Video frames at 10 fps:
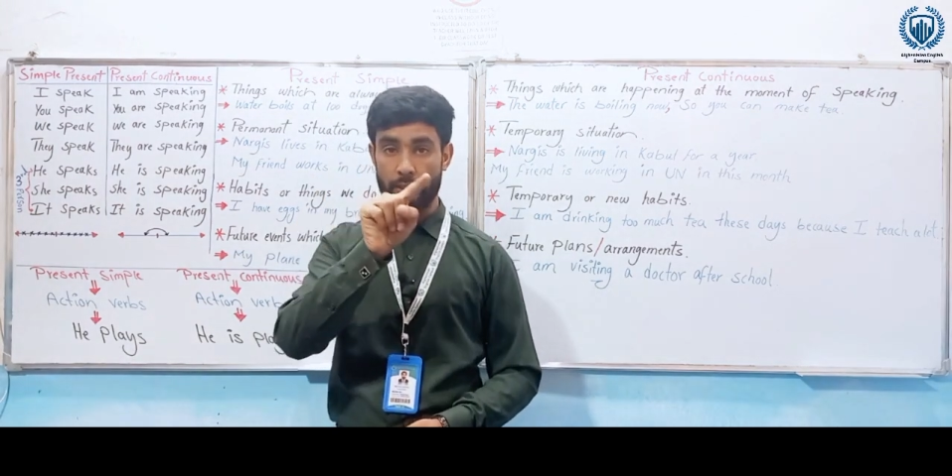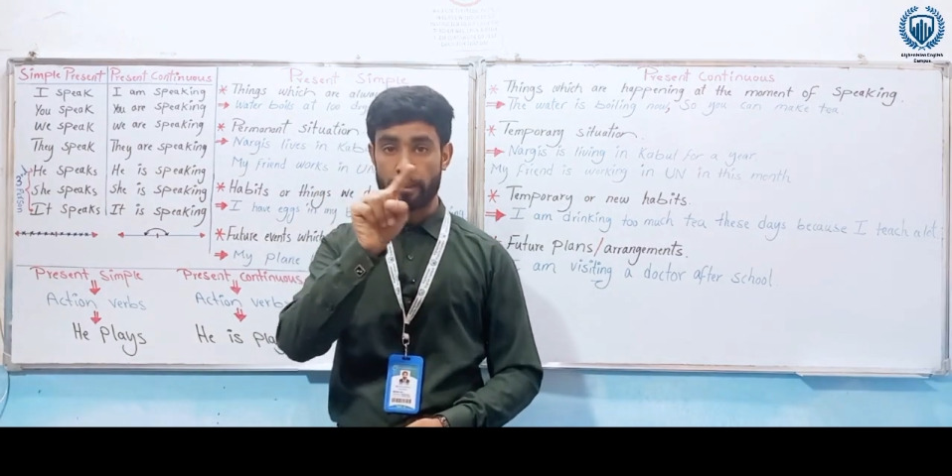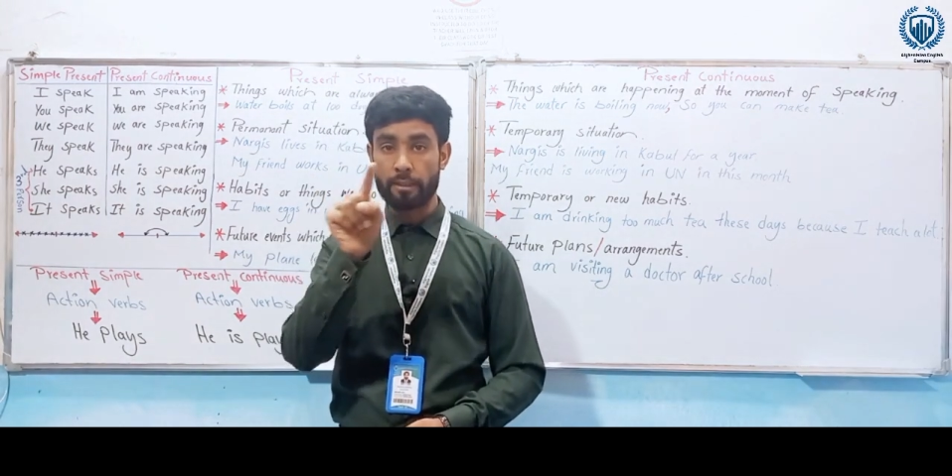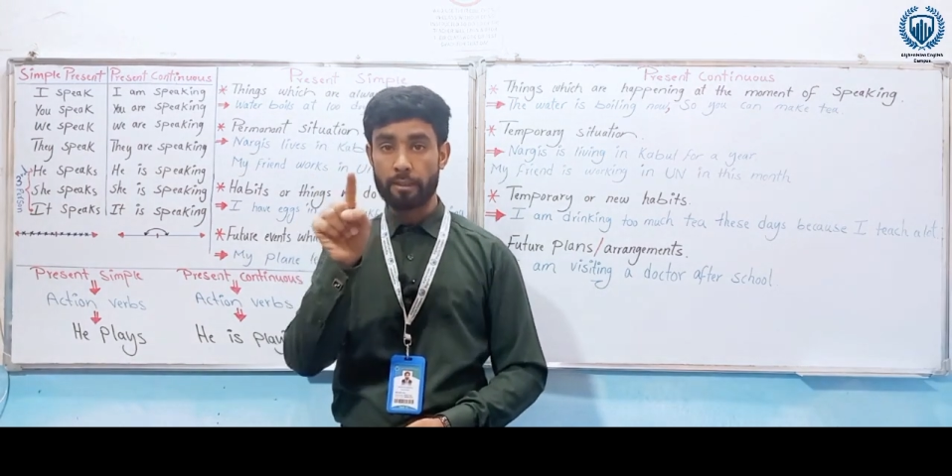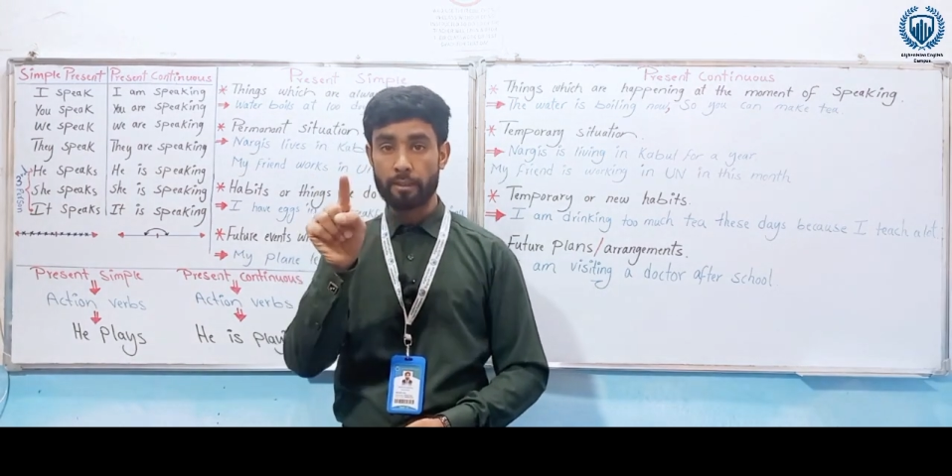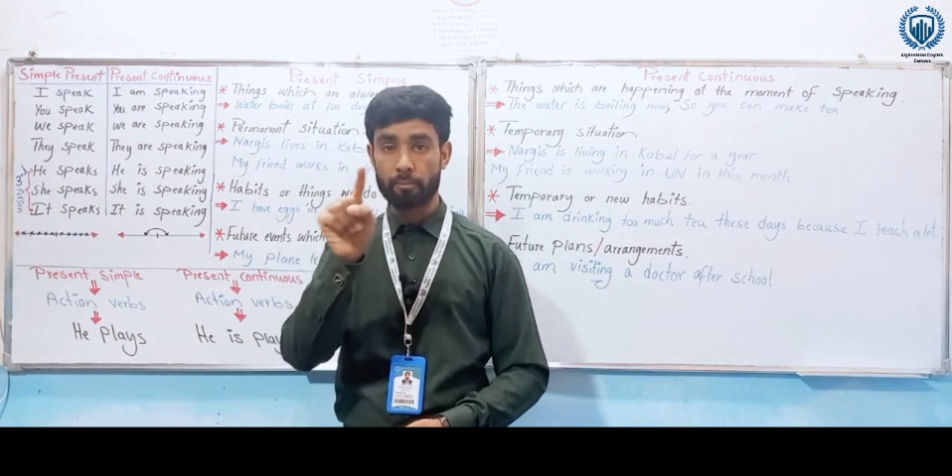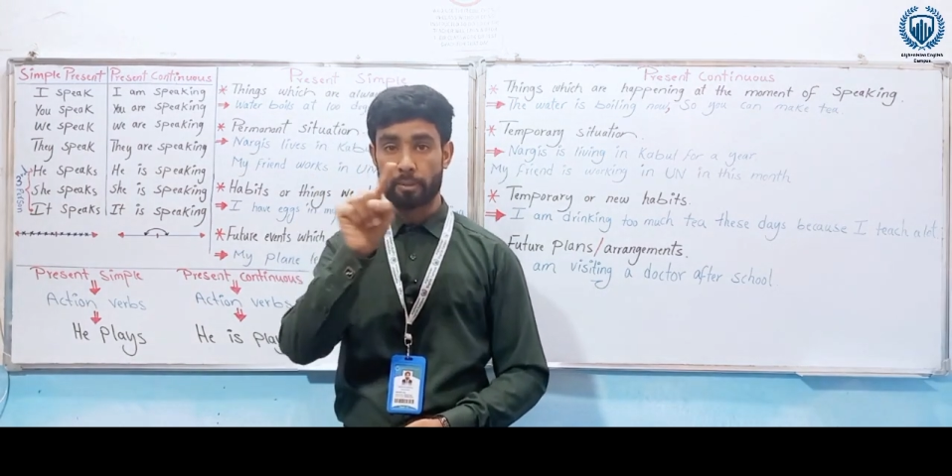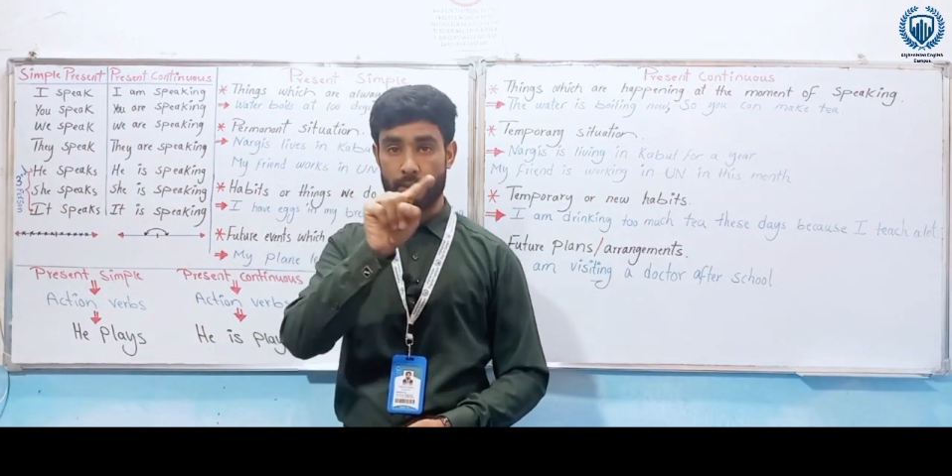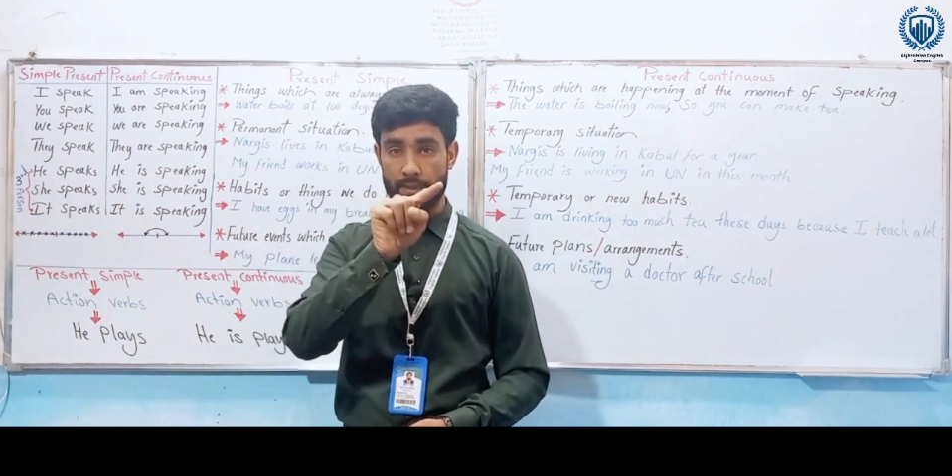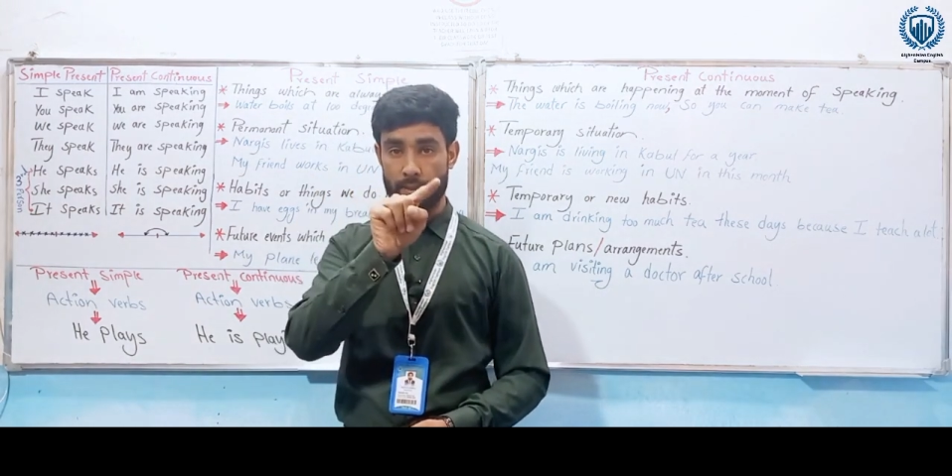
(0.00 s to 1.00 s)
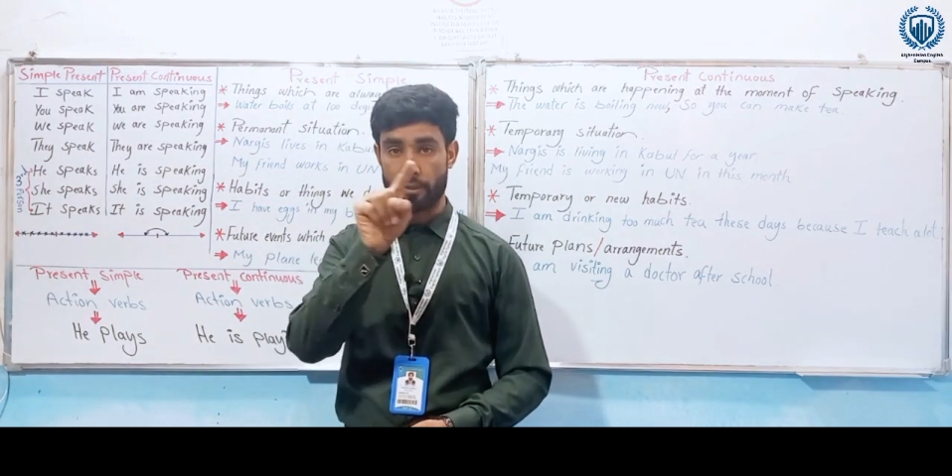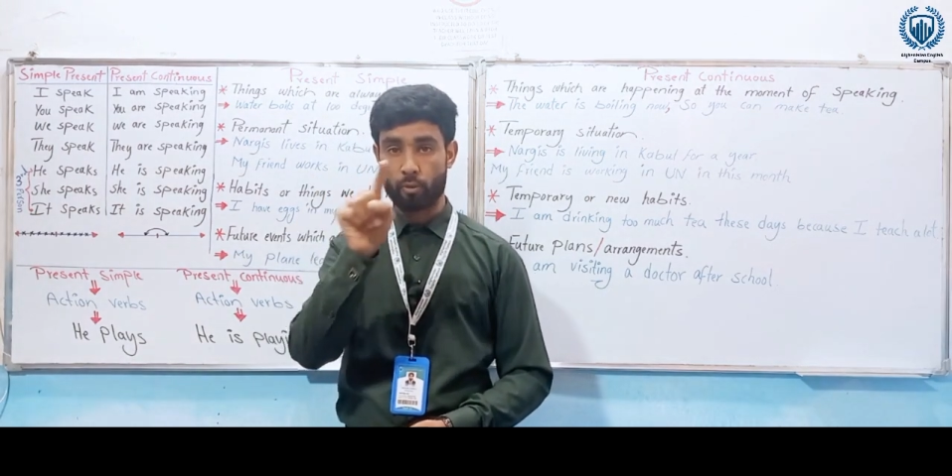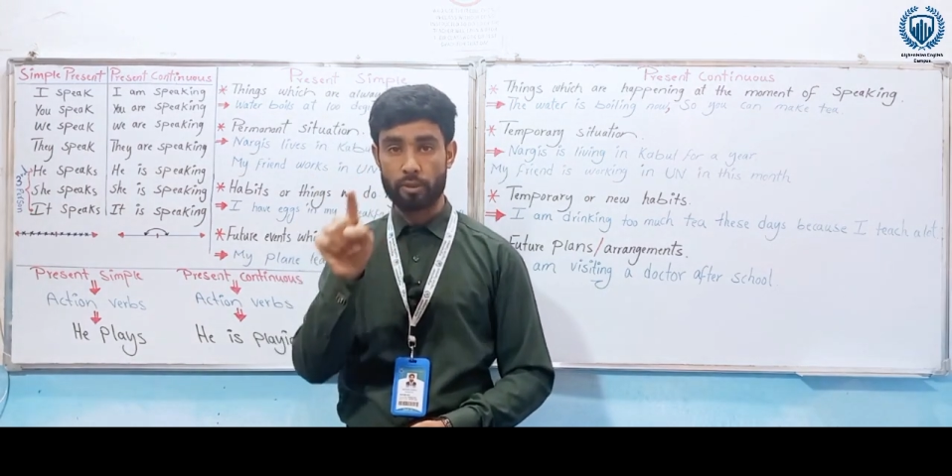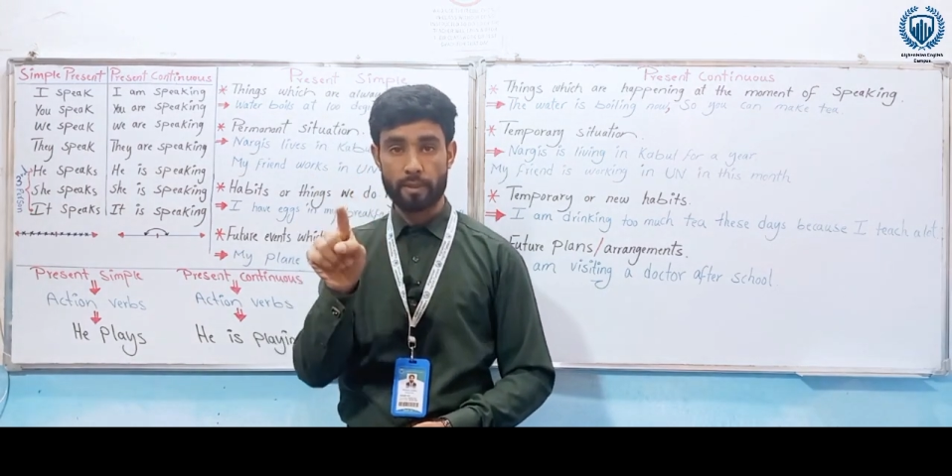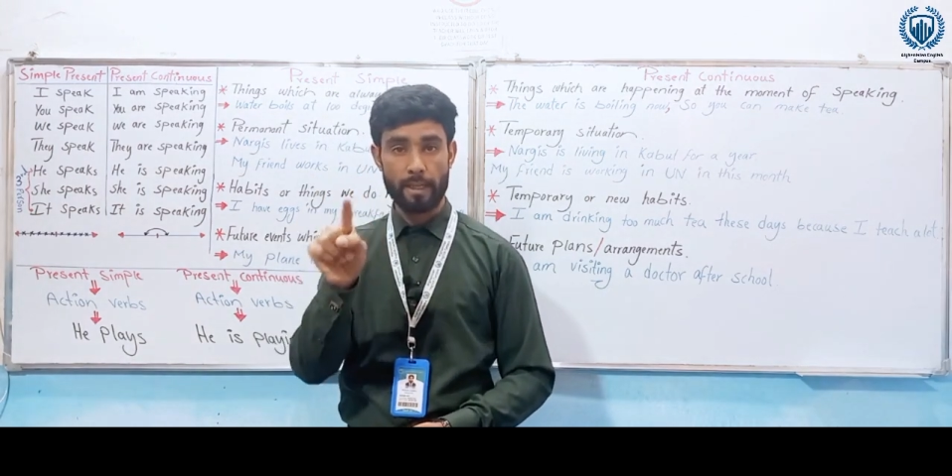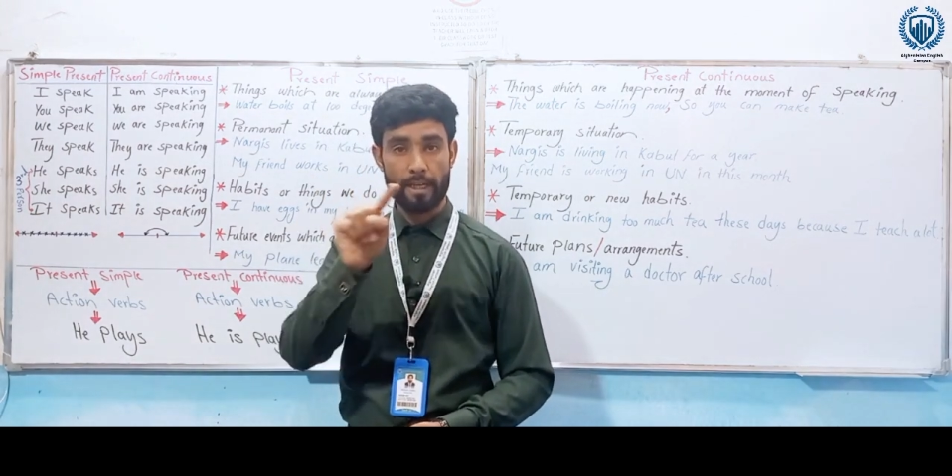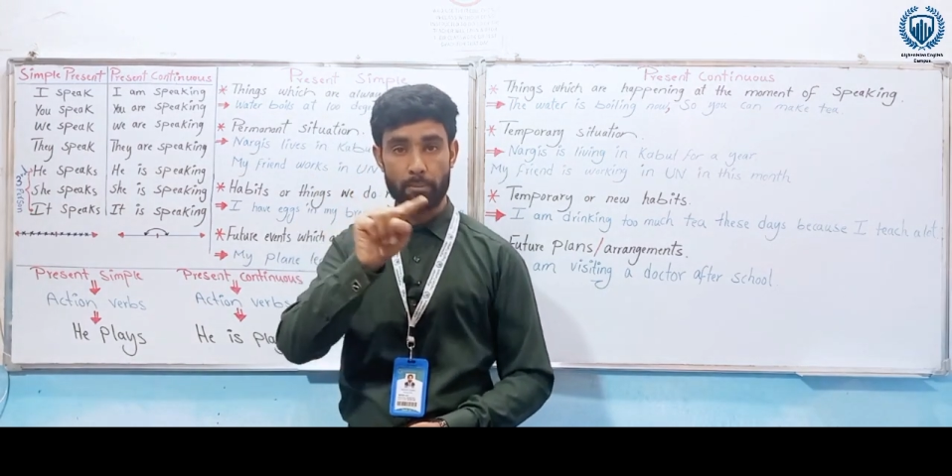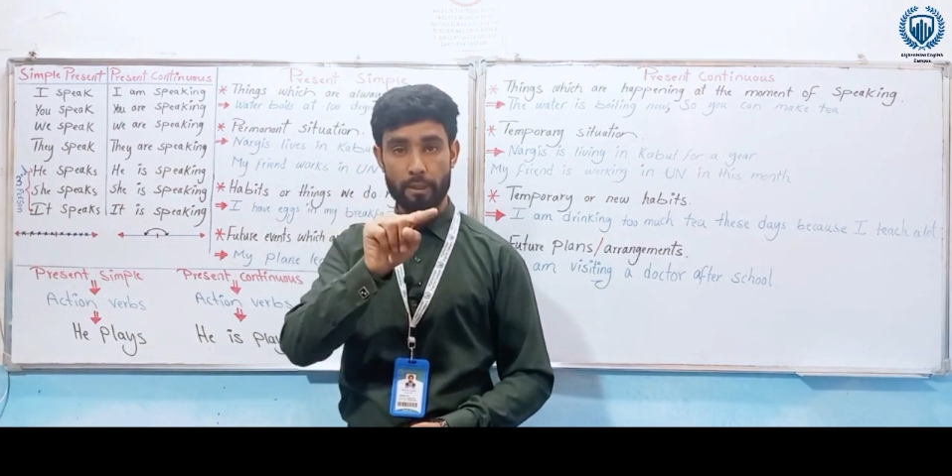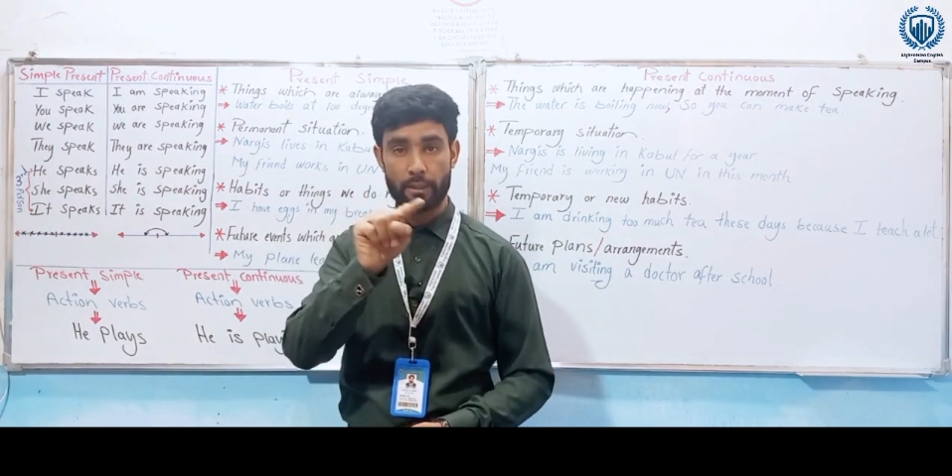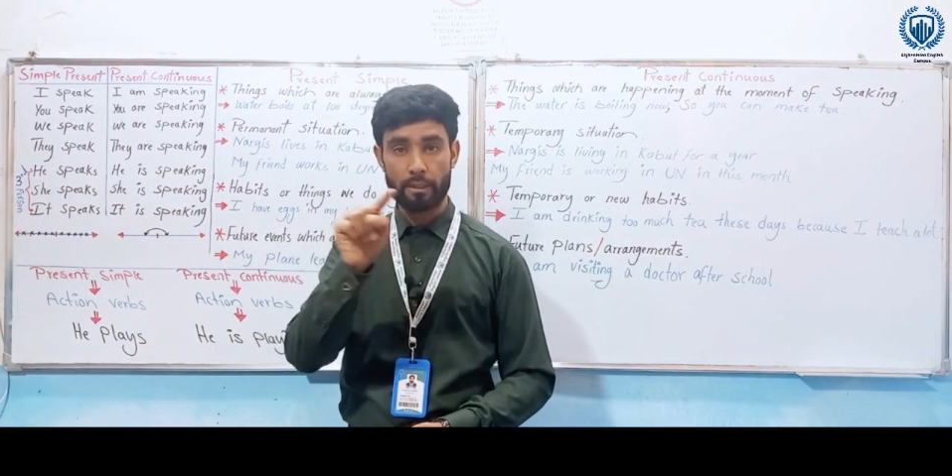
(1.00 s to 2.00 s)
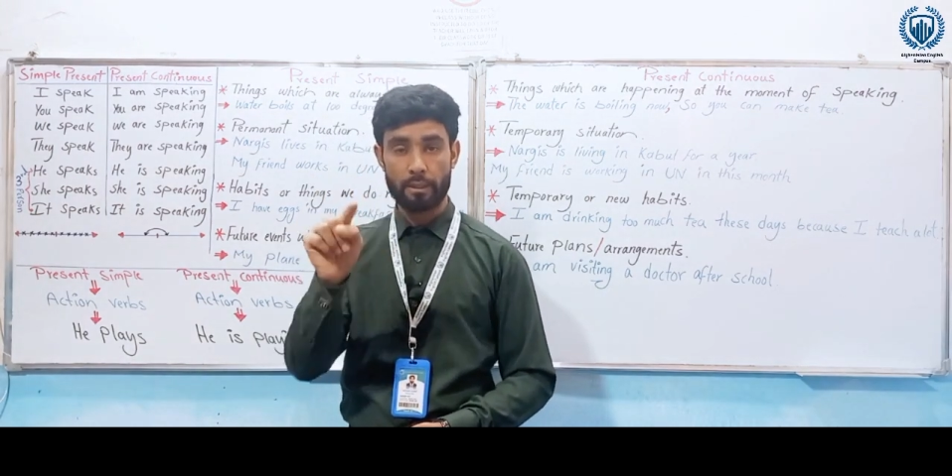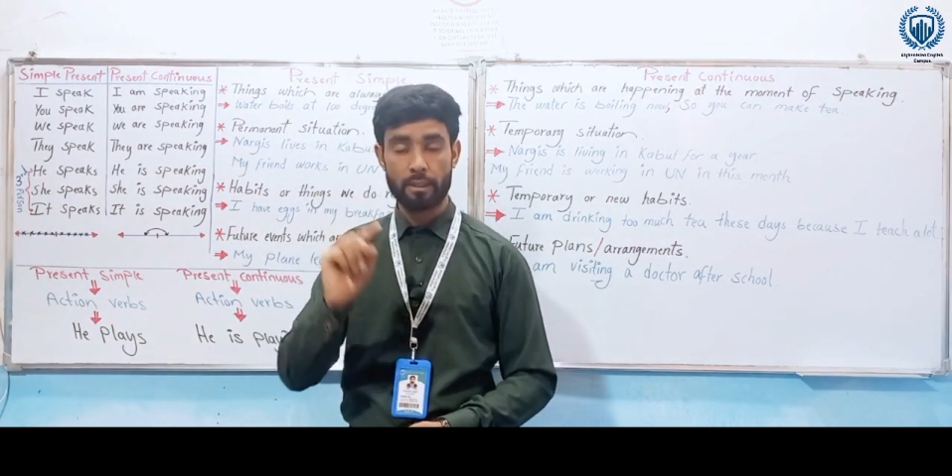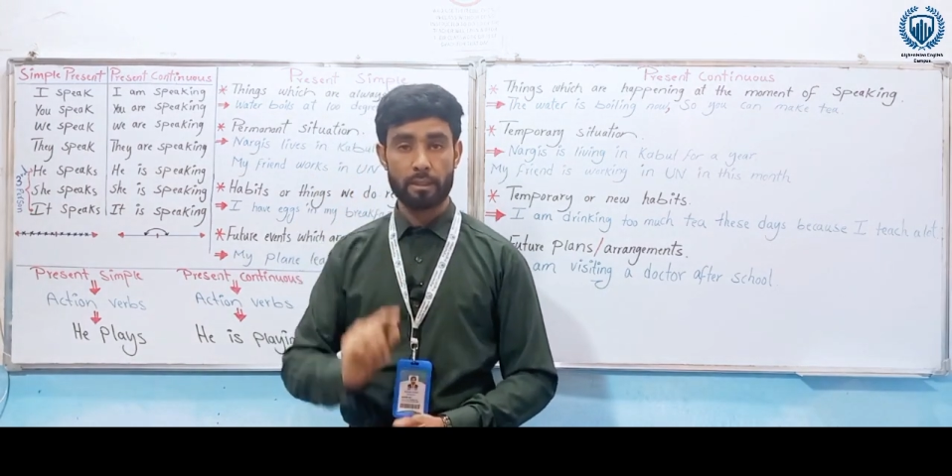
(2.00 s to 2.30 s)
in the present, which is happening